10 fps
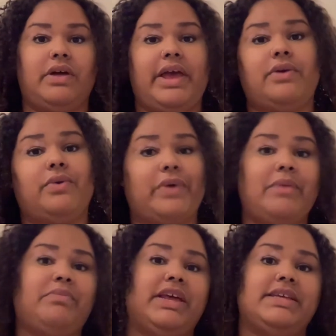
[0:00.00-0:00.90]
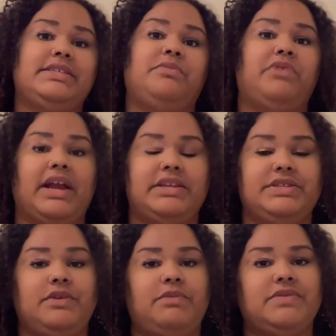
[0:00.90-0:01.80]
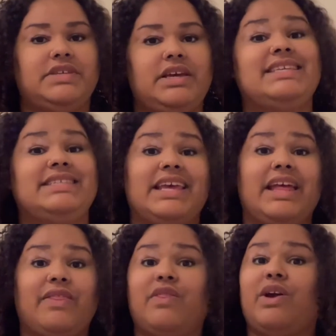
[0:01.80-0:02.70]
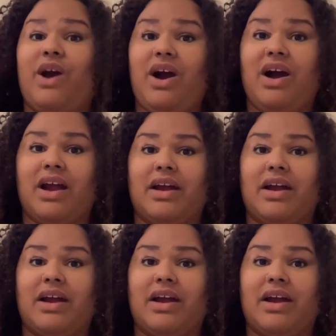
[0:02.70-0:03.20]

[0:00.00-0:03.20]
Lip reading: a great place to practice your music is in the car.